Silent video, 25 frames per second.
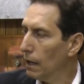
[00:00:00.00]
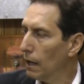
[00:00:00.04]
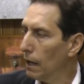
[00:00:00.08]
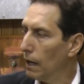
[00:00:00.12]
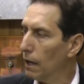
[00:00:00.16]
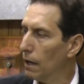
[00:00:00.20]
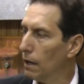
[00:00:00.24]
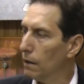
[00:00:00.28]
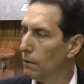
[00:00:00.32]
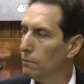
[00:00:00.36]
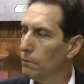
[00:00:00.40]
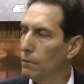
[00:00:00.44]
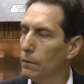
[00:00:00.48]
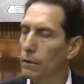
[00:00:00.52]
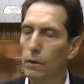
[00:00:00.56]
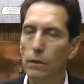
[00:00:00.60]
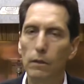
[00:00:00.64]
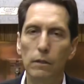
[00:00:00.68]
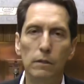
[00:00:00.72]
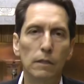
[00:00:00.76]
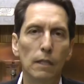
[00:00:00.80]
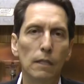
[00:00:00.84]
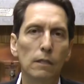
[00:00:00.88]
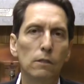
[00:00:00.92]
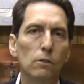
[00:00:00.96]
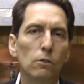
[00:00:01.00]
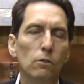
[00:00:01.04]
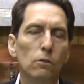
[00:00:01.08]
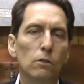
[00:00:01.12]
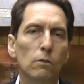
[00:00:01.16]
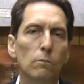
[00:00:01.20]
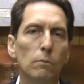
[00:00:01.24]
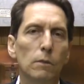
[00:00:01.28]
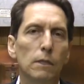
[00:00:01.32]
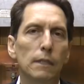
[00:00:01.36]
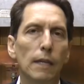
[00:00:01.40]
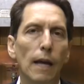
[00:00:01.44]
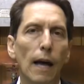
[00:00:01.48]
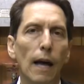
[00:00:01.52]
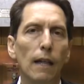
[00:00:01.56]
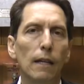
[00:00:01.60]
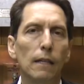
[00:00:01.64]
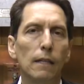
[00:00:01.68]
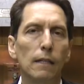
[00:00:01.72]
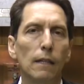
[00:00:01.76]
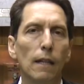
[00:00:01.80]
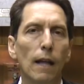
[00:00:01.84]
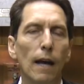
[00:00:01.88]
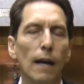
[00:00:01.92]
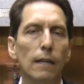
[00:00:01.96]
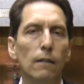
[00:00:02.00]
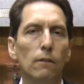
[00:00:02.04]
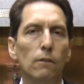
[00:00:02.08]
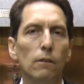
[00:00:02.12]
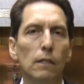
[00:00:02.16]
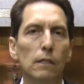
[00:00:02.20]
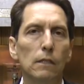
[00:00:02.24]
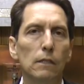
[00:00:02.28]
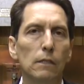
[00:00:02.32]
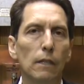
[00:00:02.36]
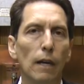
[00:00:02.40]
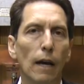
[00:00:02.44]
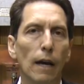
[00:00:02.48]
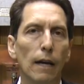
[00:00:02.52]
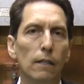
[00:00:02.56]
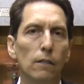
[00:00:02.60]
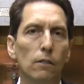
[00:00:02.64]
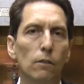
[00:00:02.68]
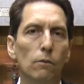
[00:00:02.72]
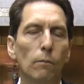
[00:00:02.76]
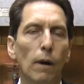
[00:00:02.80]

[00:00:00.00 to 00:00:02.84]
um, since there's a metallic liner inside,